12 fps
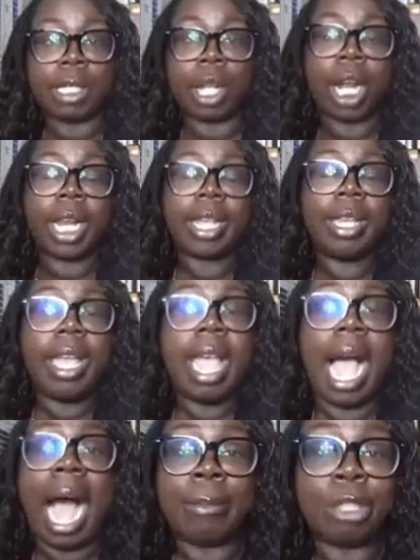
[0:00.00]
I'm sorry.
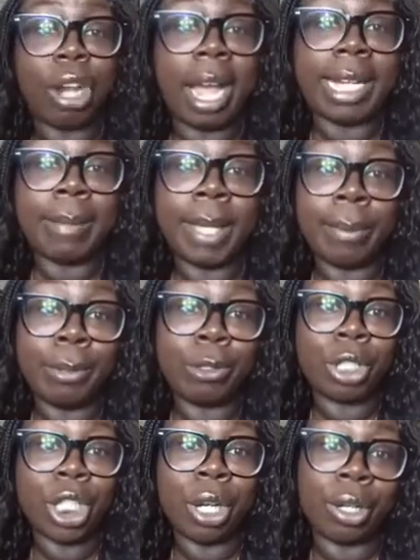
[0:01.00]
I'm trying to be
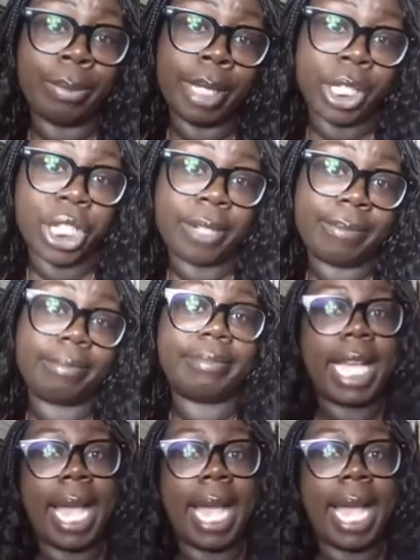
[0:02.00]
bougie on a budget.